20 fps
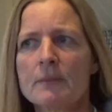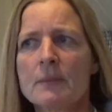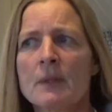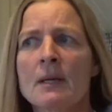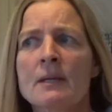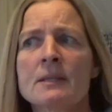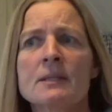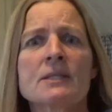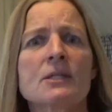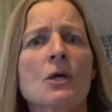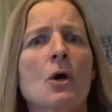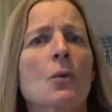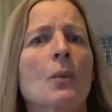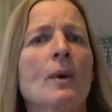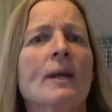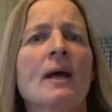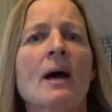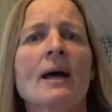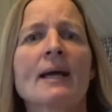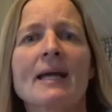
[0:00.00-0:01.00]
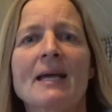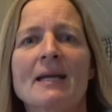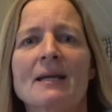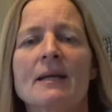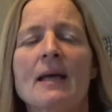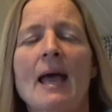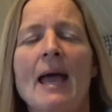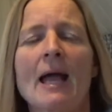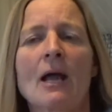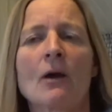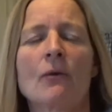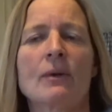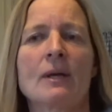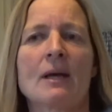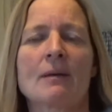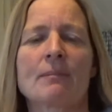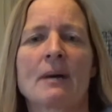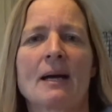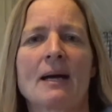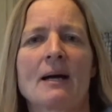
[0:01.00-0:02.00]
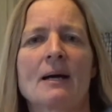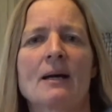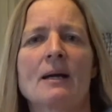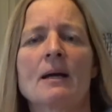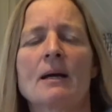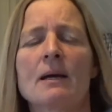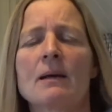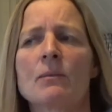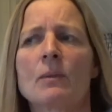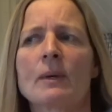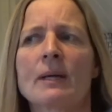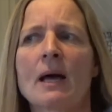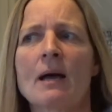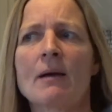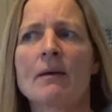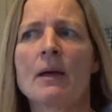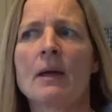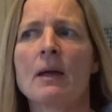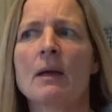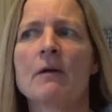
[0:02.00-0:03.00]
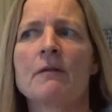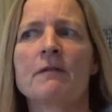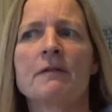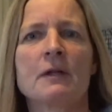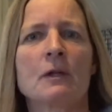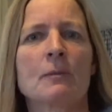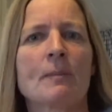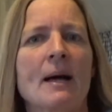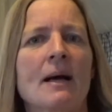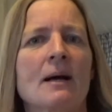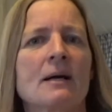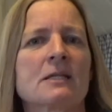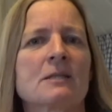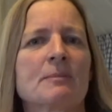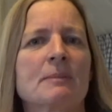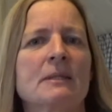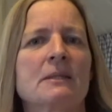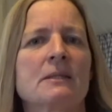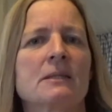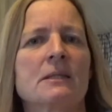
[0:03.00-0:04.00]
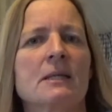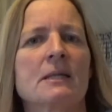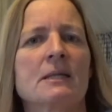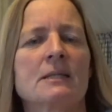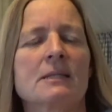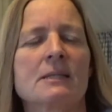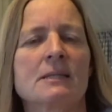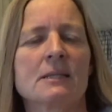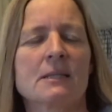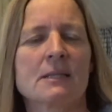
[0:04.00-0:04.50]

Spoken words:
And so when I get angry at when I feel my husband is